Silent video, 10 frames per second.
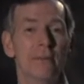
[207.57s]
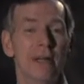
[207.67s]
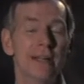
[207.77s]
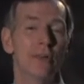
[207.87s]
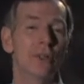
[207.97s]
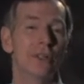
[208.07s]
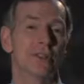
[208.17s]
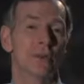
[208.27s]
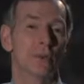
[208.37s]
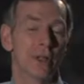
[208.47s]
but
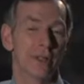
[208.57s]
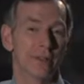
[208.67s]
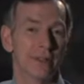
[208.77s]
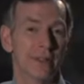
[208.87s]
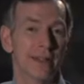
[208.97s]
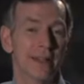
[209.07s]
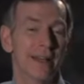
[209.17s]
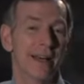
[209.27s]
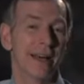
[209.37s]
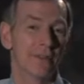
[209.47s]
increase the risk
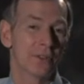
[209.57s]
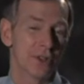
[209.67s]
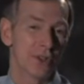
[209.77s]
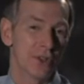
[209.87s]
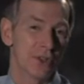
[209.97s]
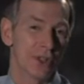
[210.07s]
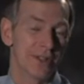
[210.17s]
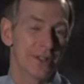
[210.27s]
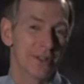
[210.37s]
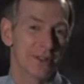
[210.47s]
of such
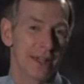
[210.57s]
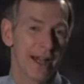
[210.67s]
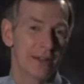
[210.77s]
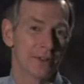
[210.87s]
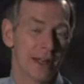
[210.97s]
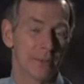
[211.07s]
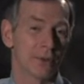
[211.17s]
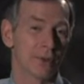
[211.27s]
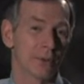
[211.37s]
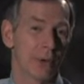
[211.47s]
diseases as
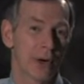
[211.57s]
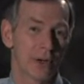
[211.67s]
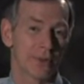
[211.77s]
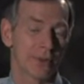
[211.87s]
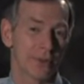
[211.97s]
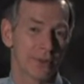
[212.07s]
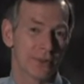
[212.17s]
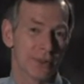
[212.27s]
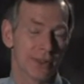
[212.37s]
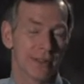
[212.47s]
Alzheimer's and Parkinson's
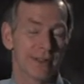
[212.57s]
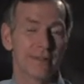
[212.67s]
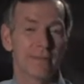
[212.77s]
disease.